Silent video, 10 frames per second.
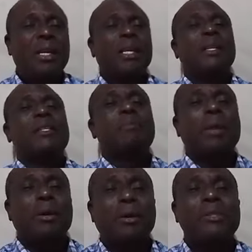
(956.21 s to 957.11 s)
it's
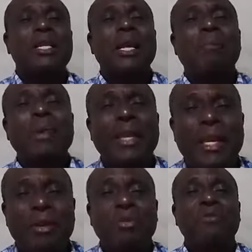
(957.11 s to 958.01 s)
because they are
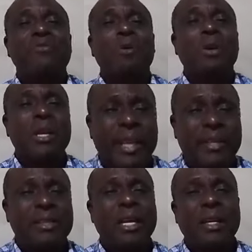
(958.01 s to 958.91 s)
beginning to
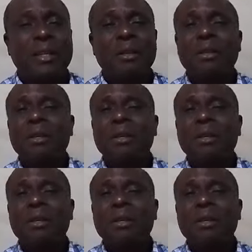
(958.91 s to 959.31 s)
forget that